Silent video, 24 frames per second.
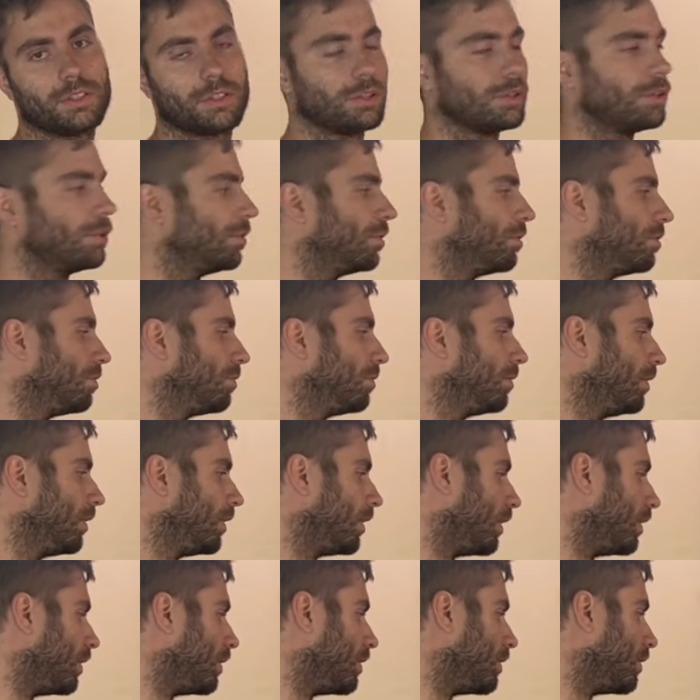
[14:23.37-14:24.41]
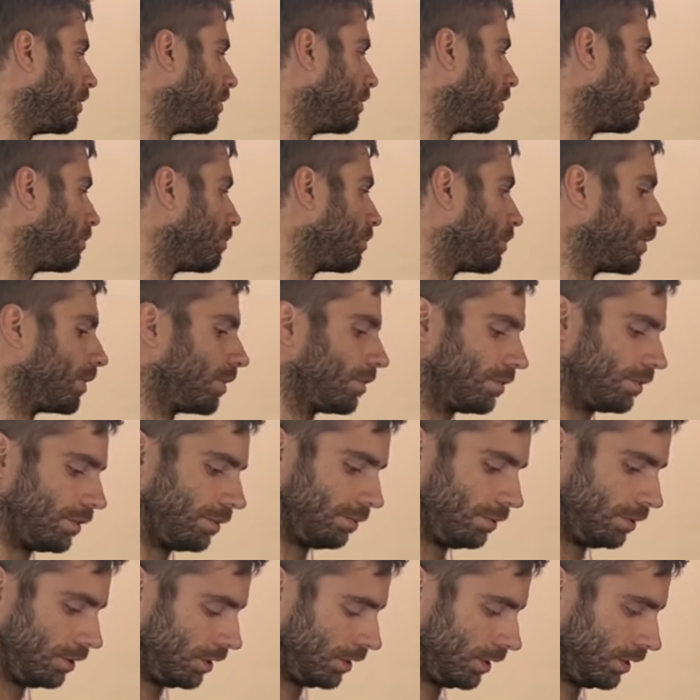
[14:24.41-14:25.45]
tune. What else did
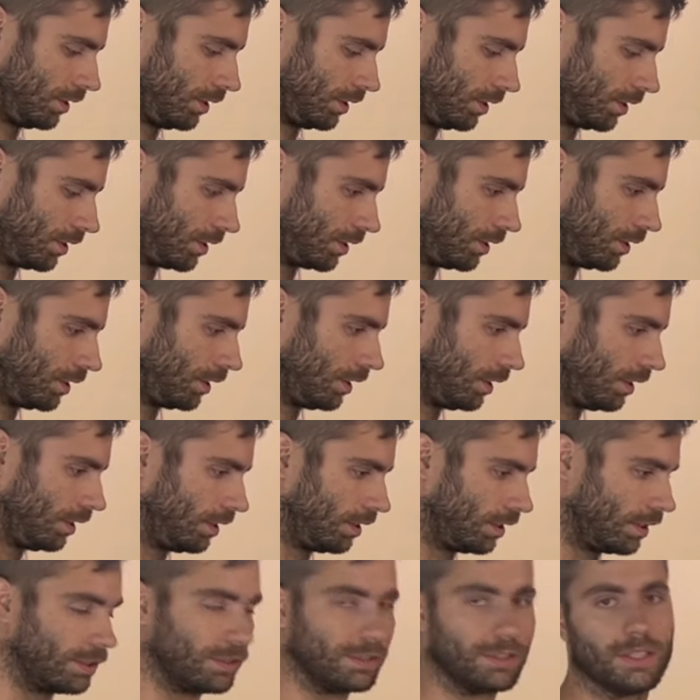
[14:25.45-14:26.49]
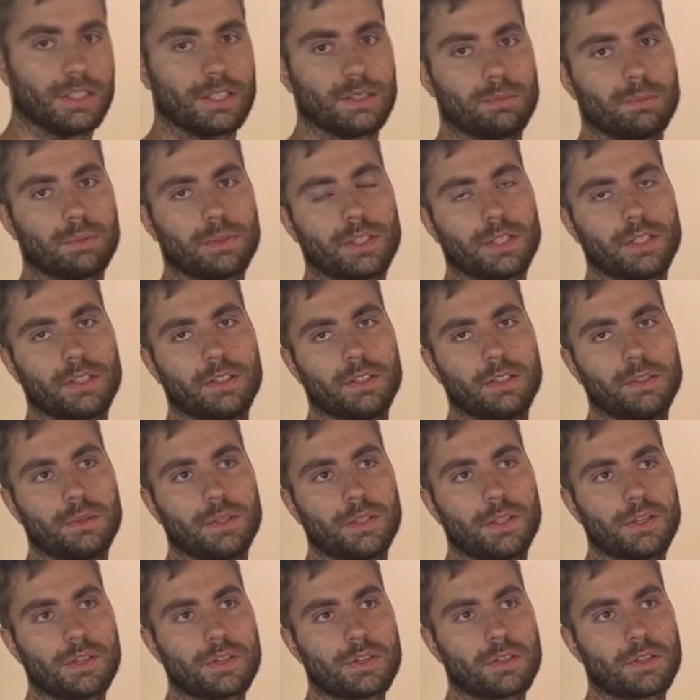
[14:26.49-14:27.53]
we change? Oh yeah, brand new
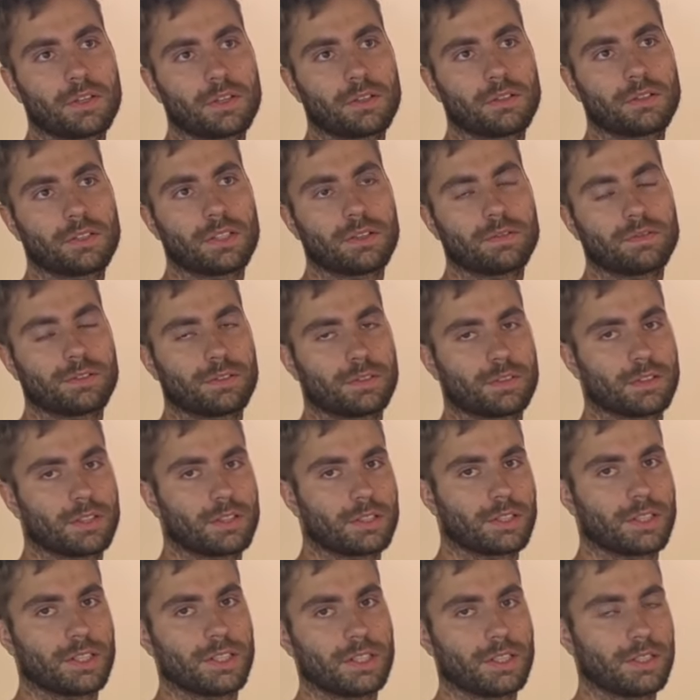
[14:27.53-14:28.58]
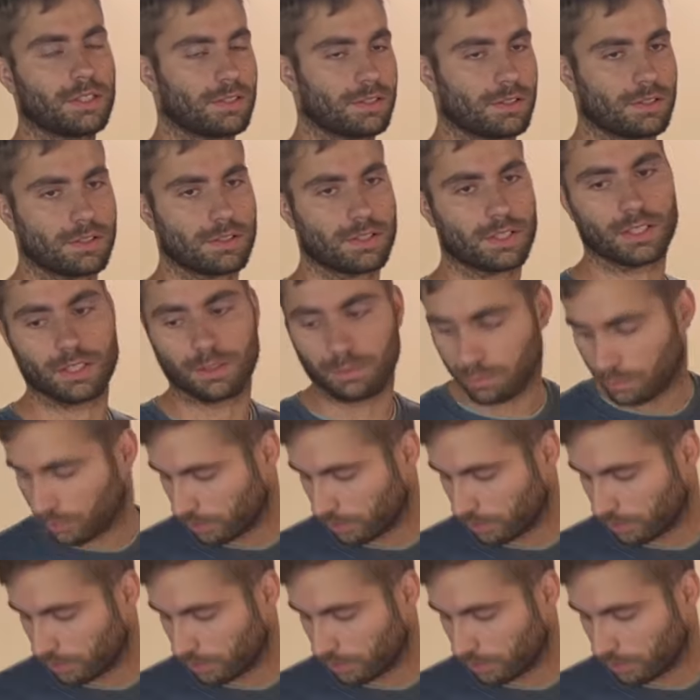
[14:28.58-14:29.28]
engine except for the crank is the same